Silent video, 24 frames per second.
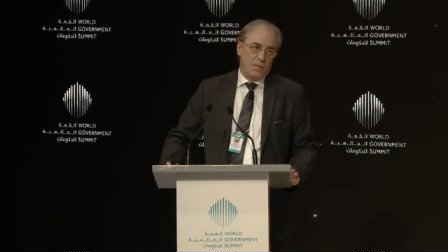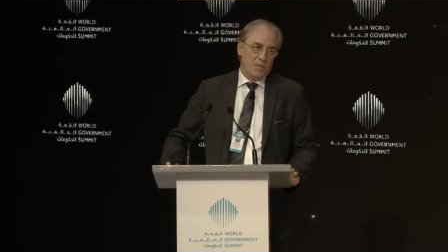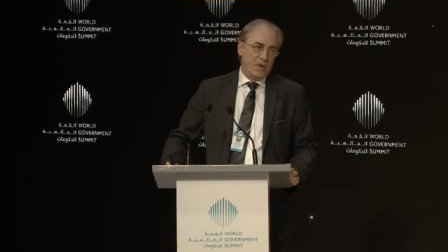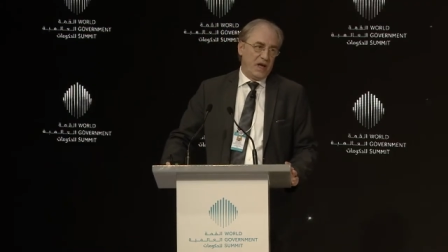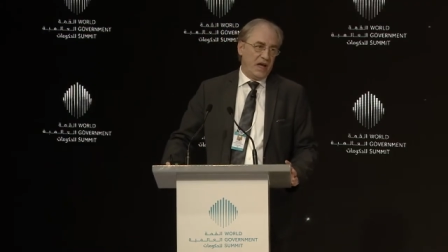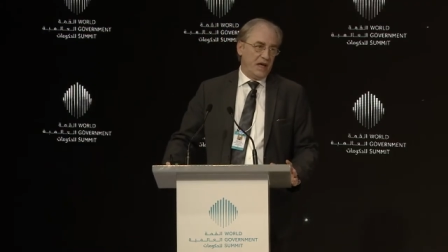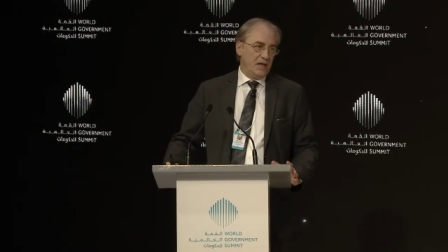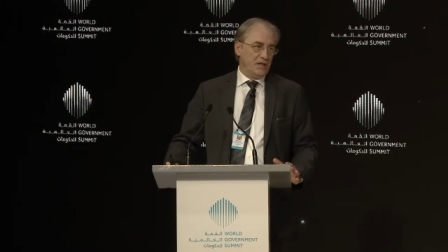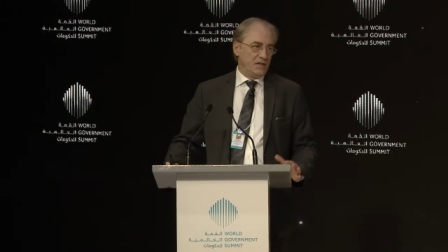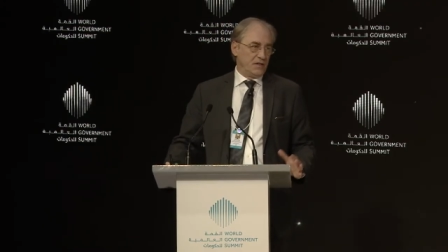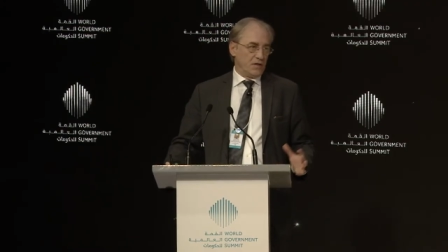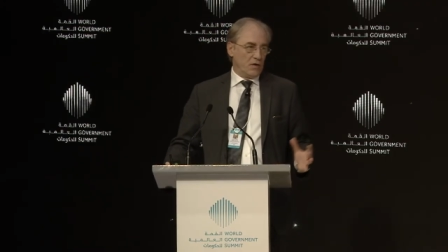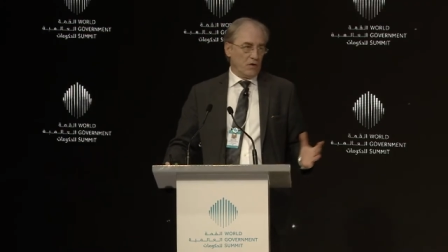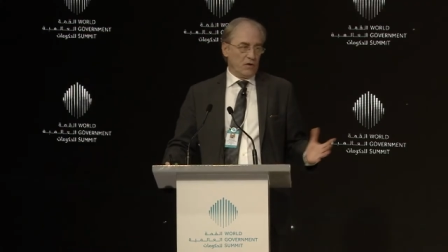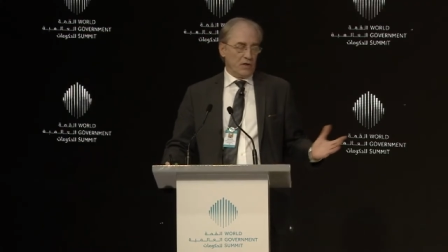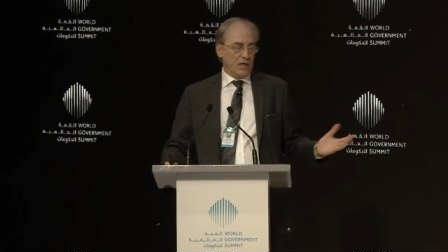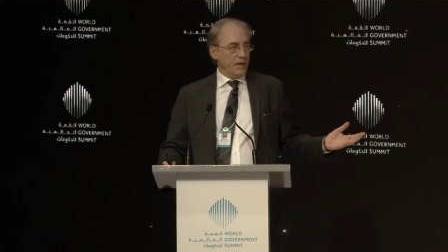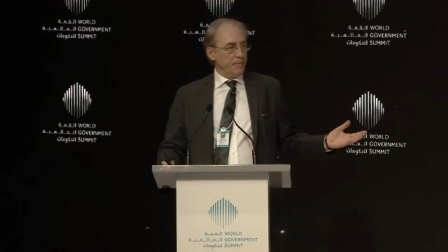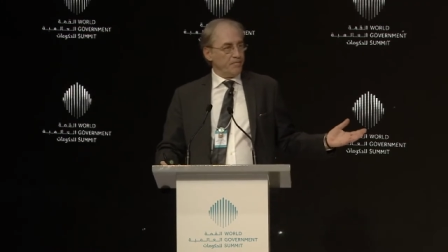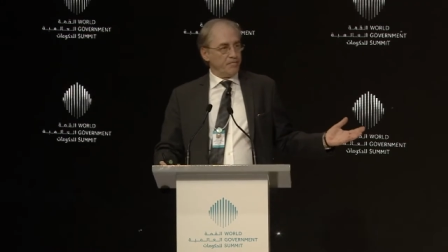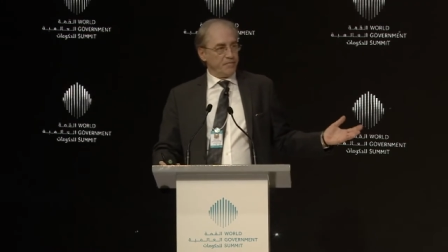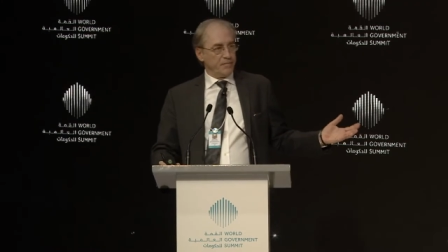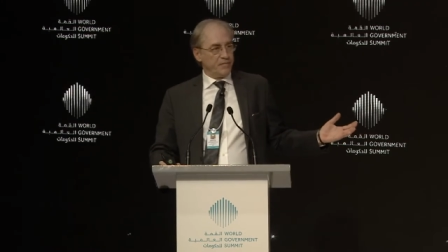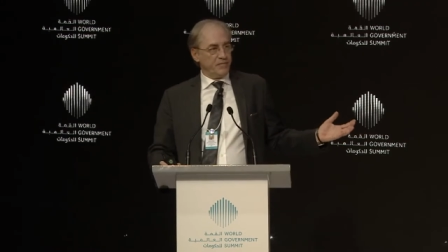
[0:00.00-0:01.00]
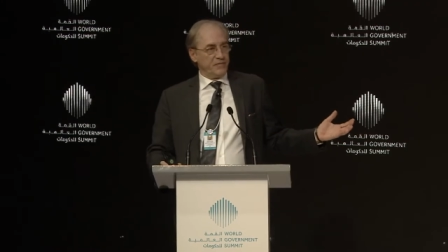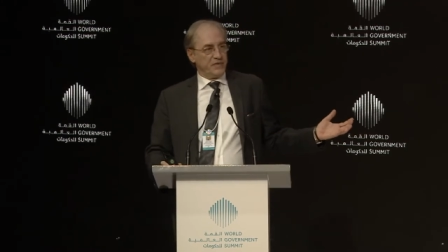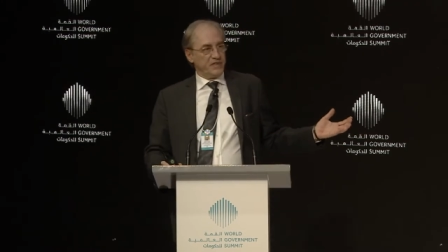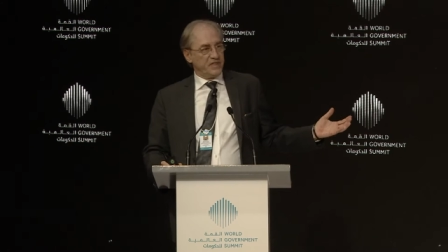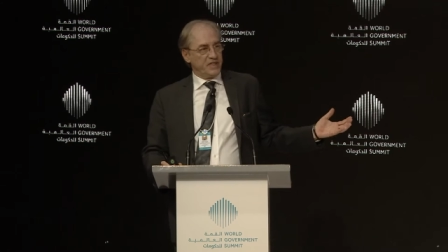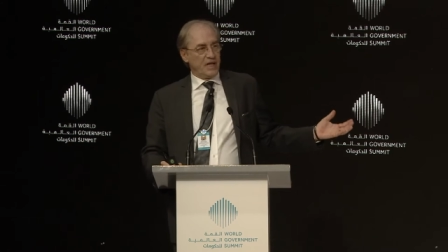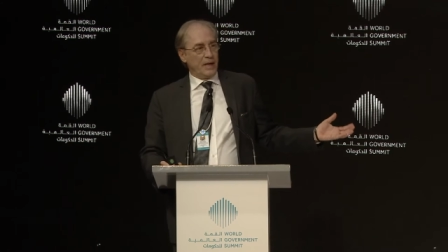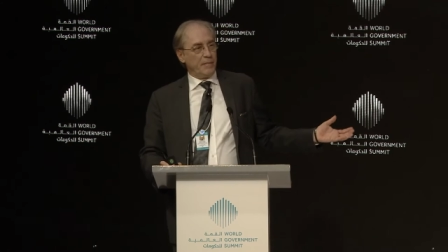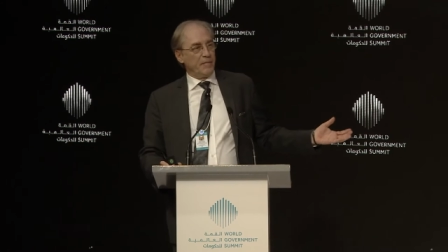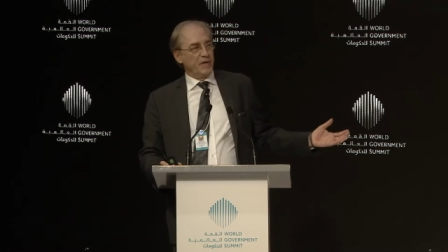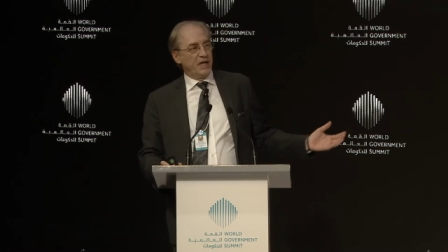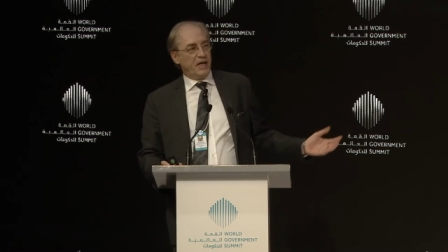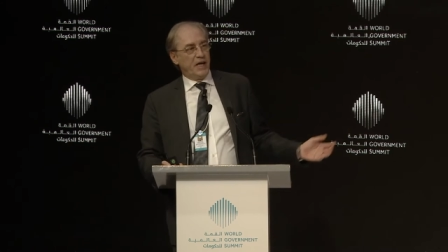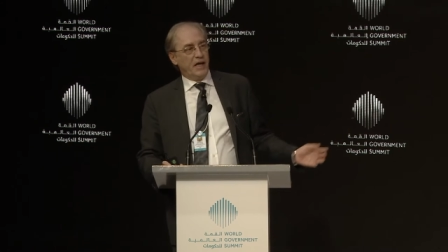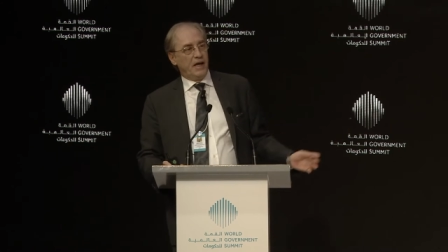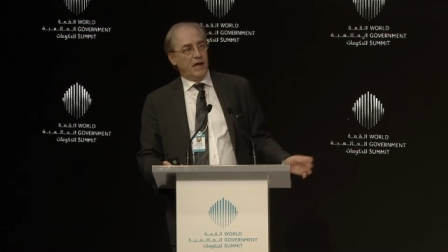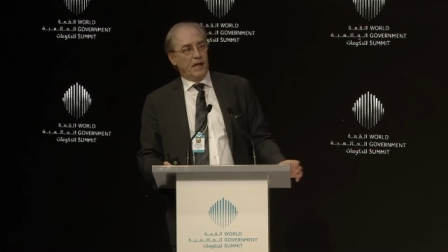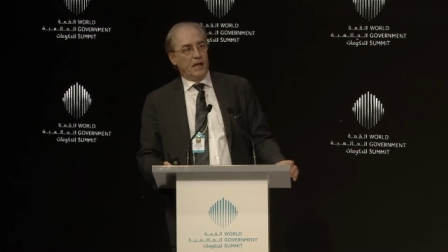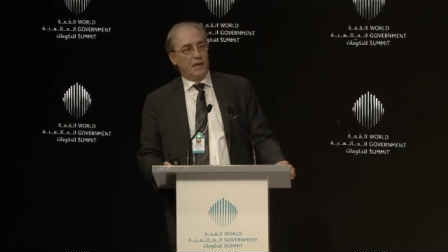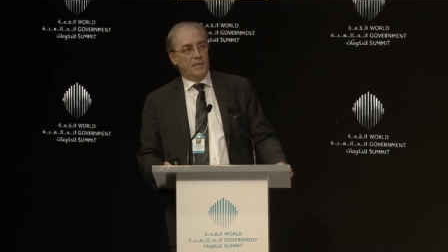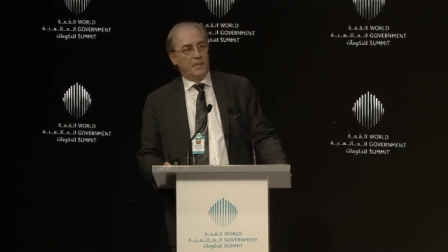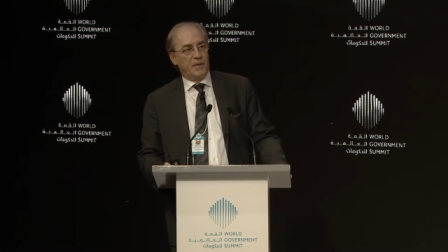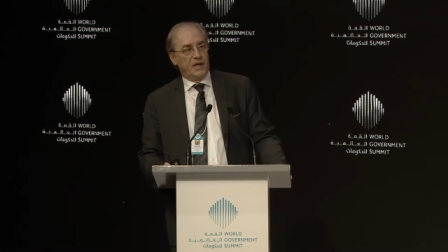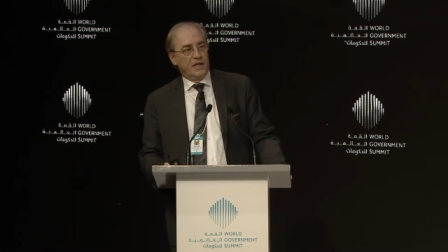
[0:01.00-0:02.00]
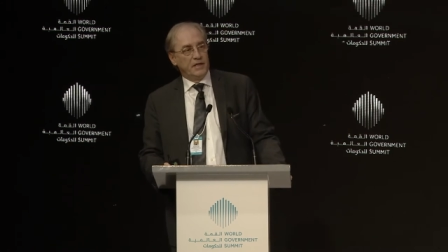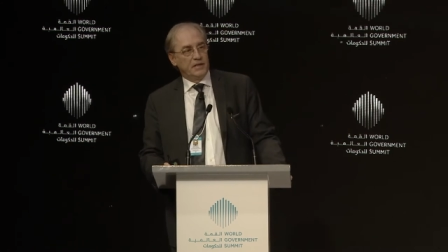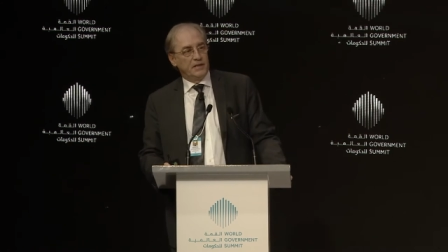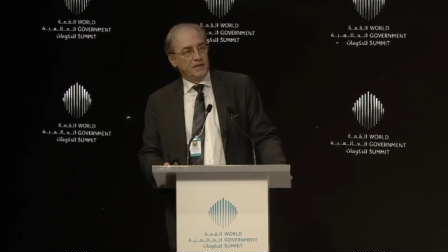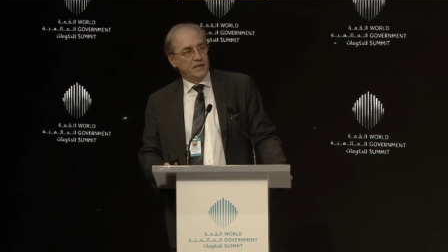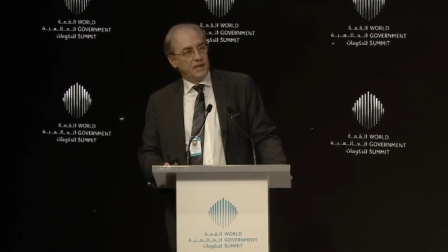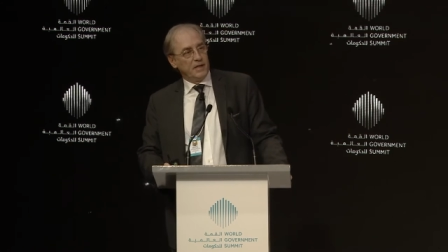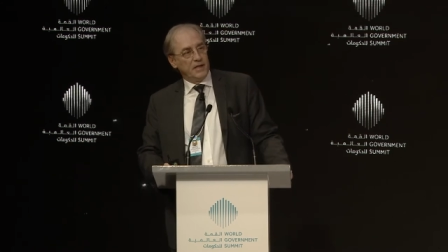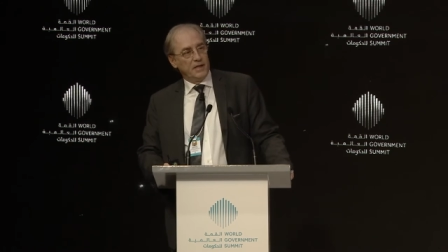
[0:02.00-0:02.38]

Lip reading: based on some key elements,